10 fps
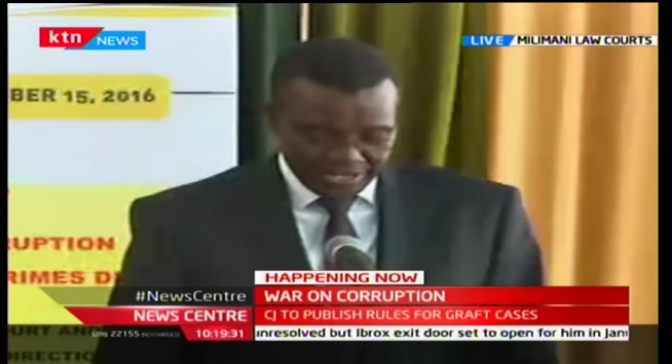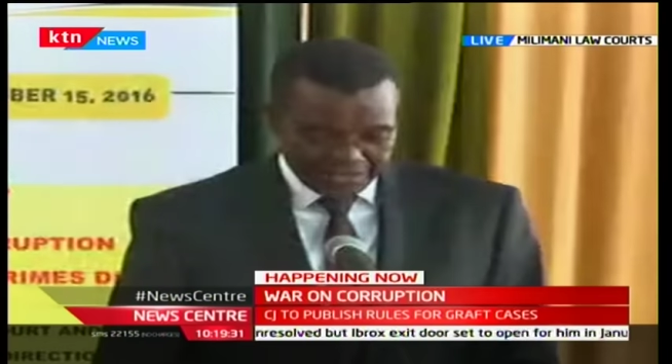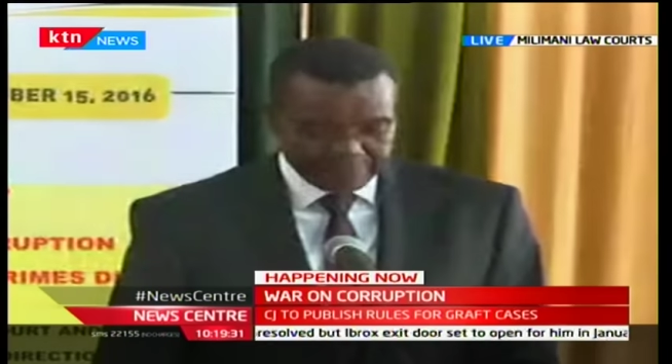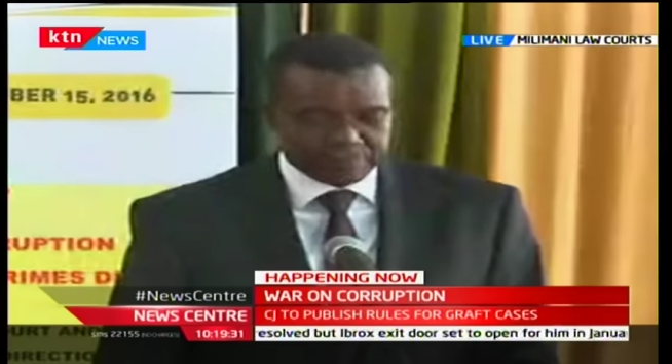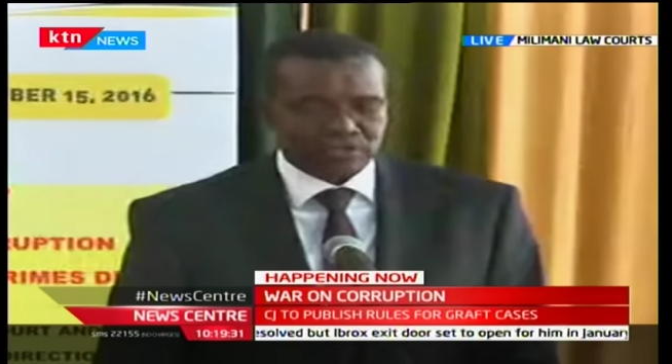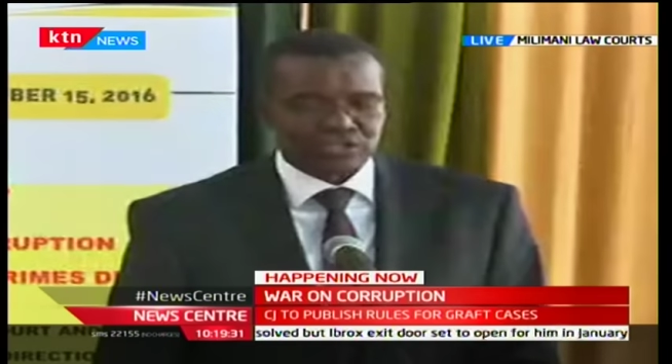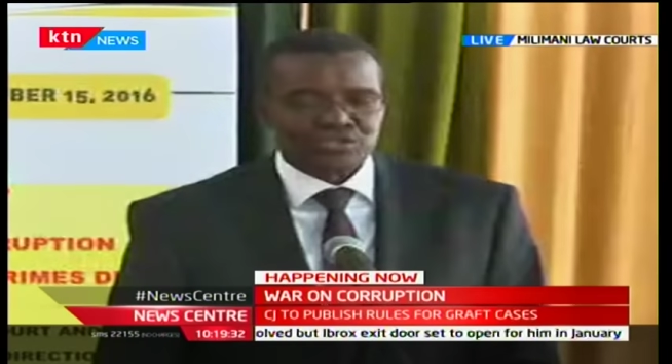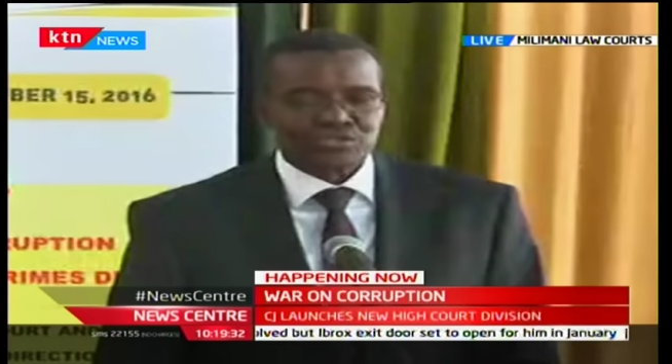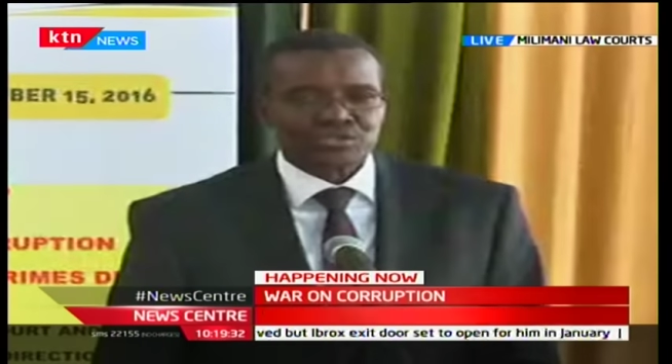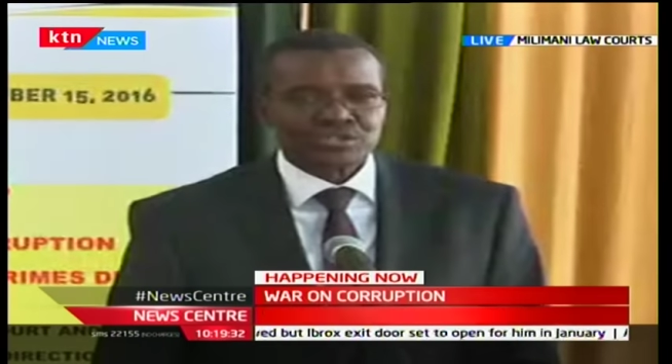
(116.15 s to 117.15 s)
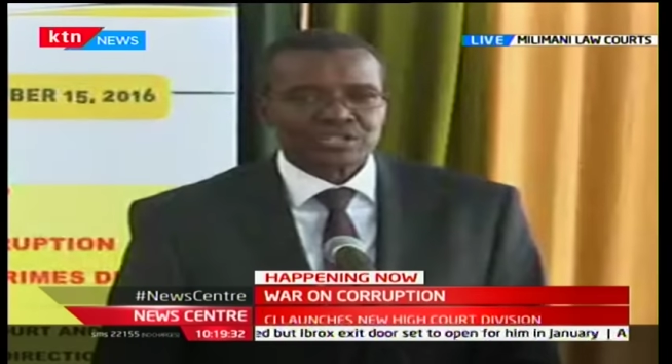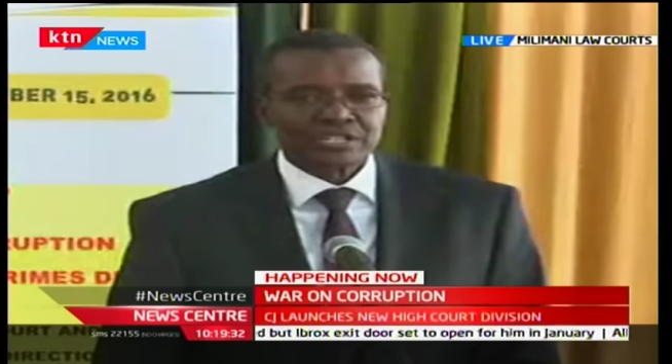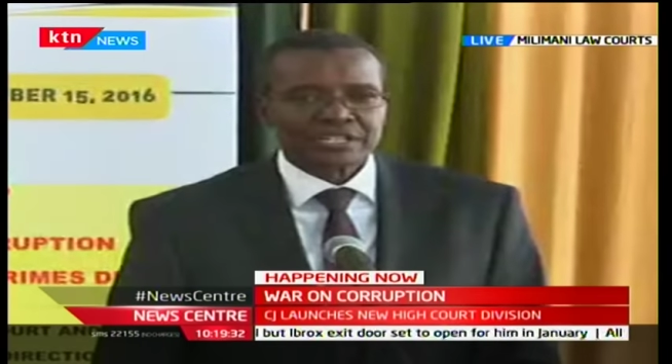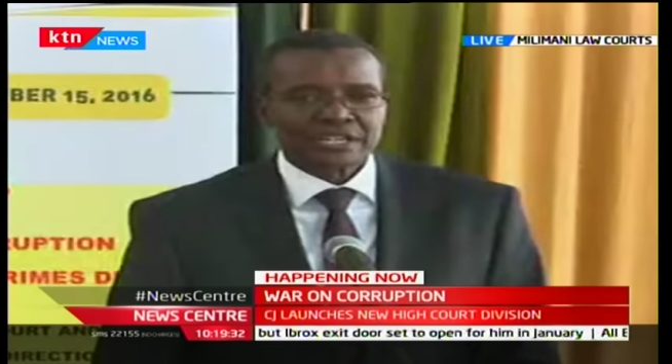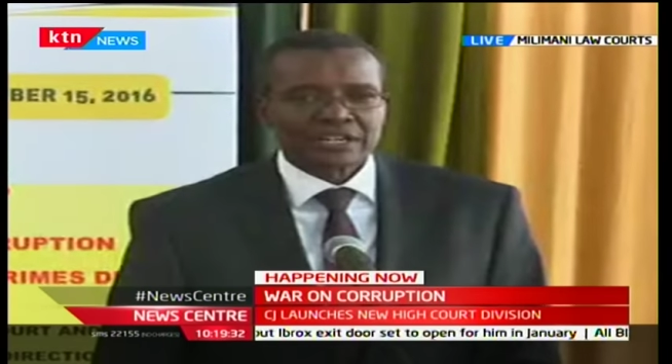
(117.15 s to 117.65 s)
in the prosecution
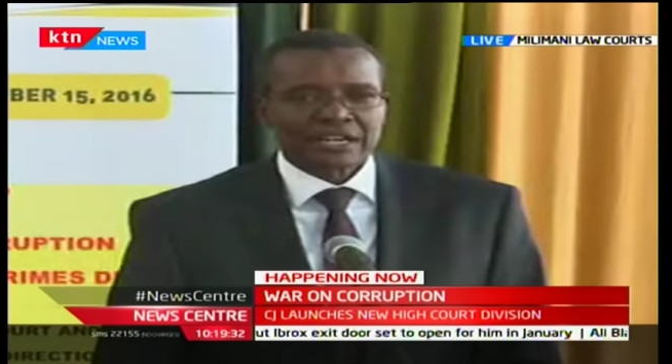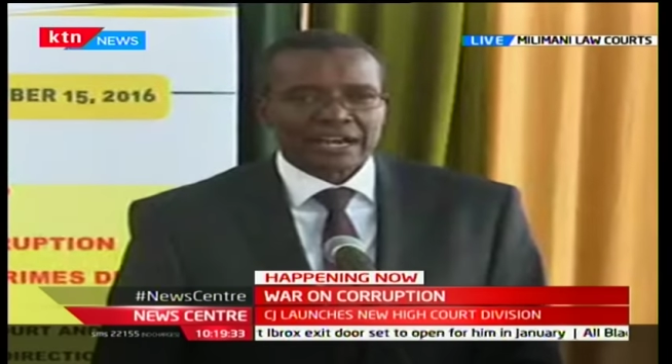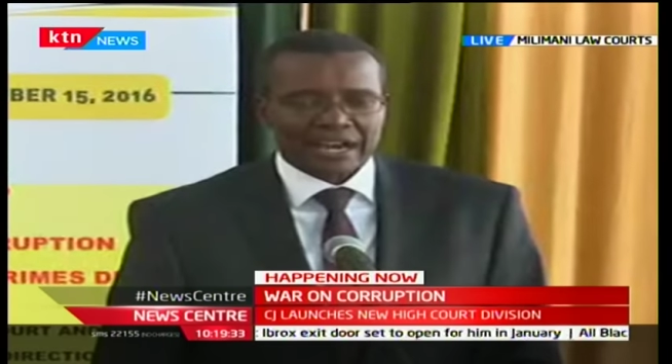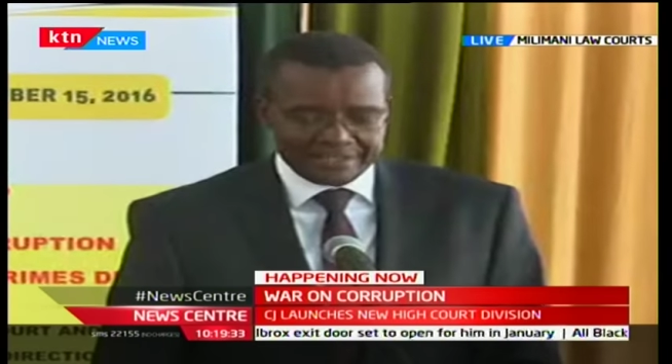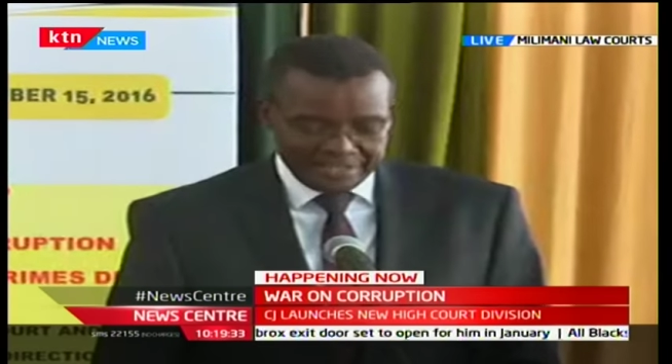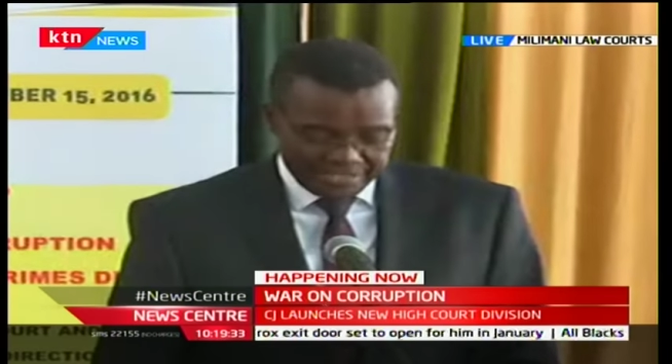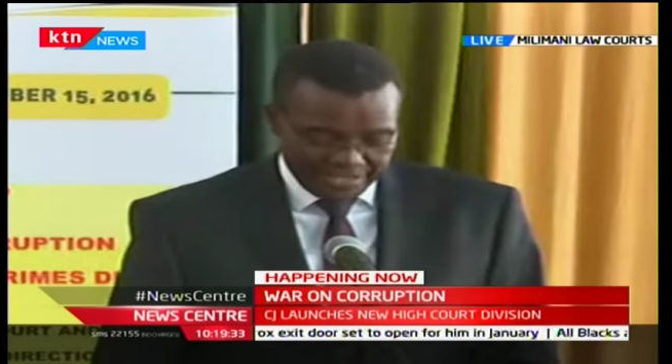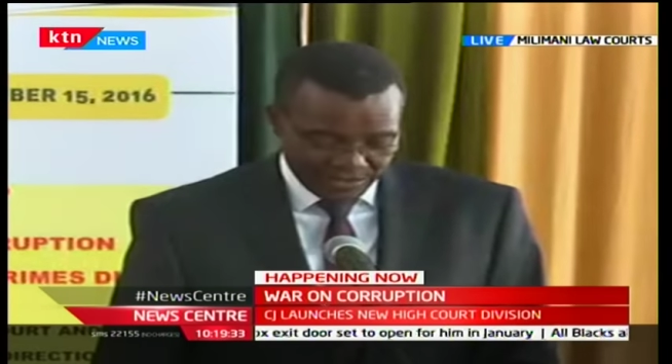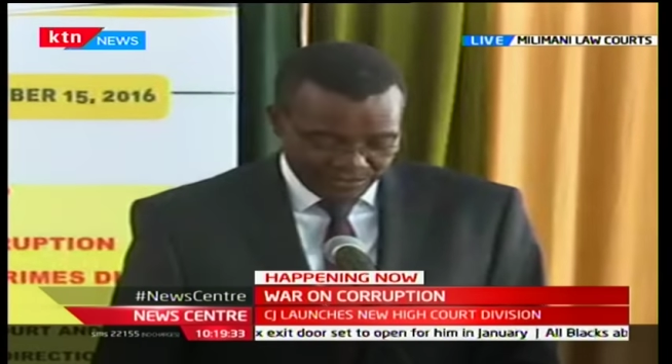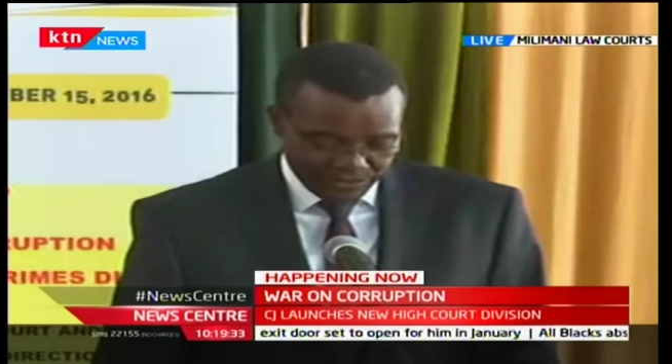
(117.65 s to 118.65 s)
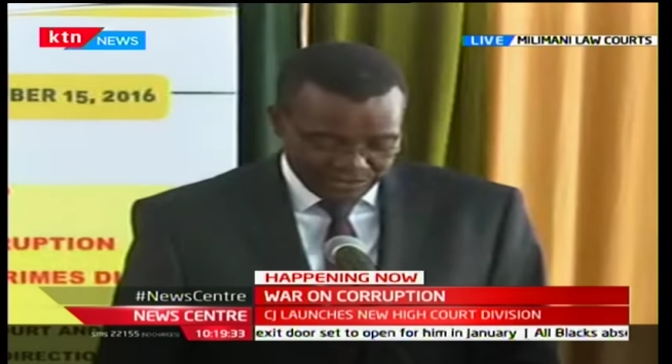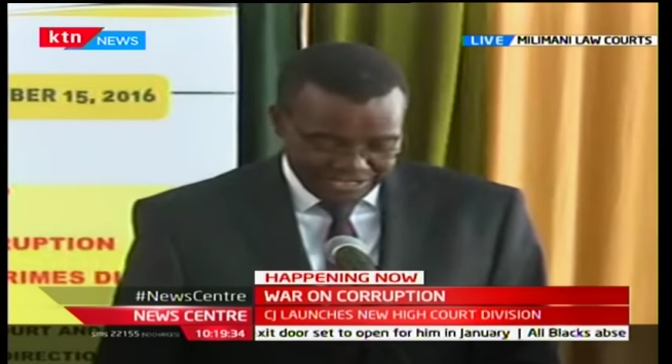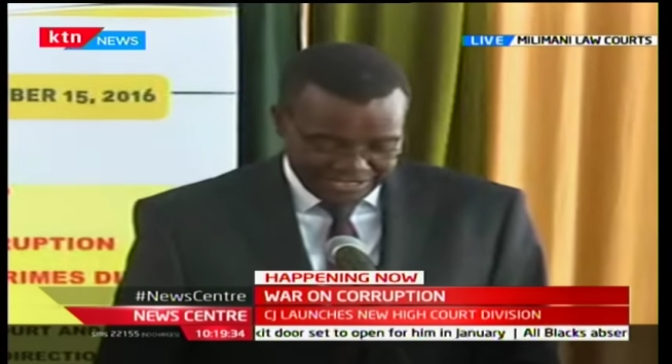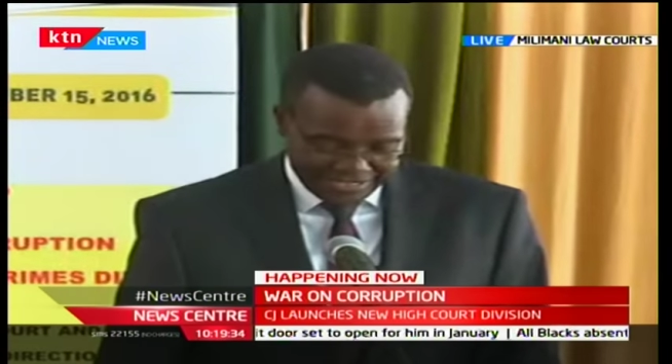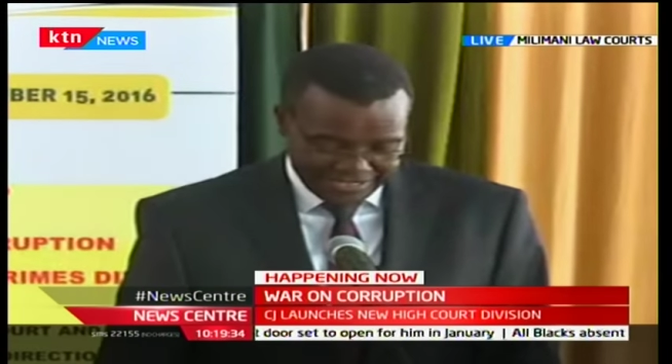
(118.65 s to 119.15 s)
and the hearing of
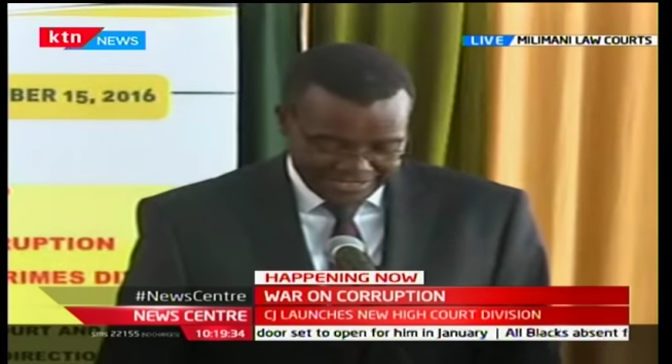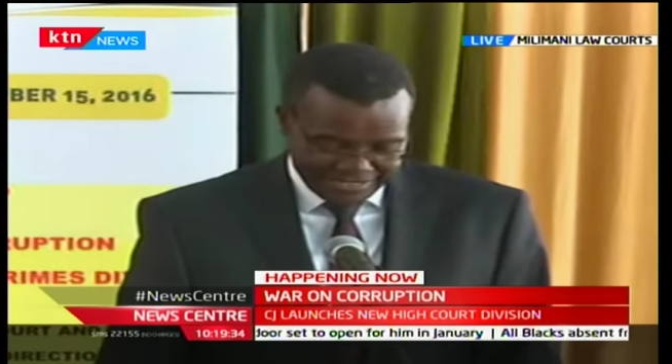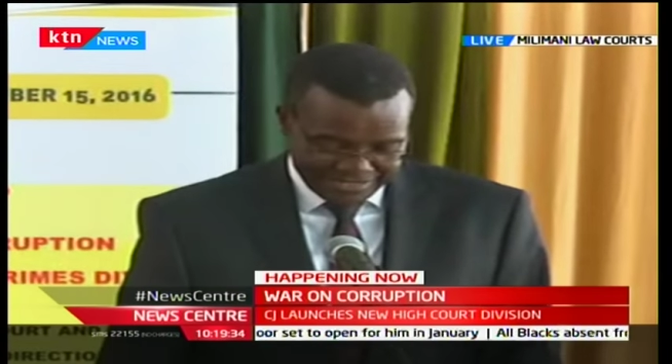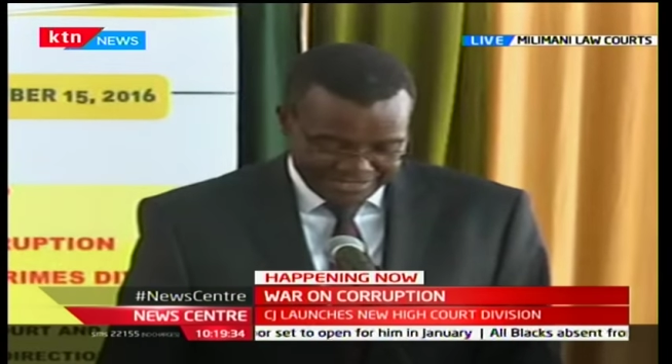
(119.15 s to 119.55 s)
those cases.